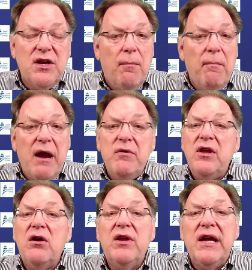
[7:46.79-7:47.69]
Now, maybe
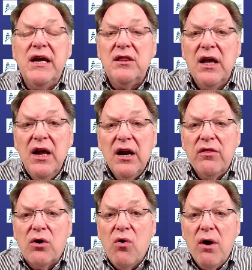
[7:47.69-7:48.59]
they only hit
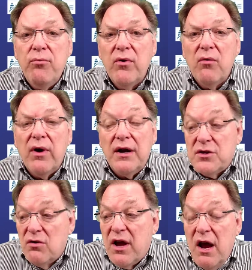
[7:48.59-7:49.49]
the corporate rates,
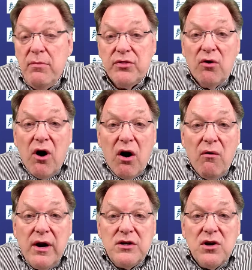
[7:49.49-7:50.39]
okay, but they're
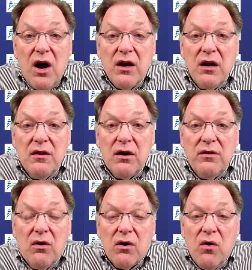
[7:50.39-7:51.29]
already talking, the
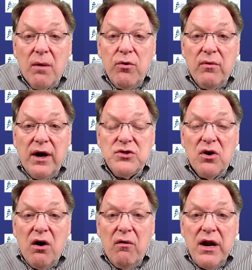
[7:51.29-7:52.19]
corporate rates
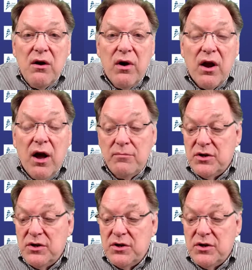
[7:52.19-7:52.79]
are already going up.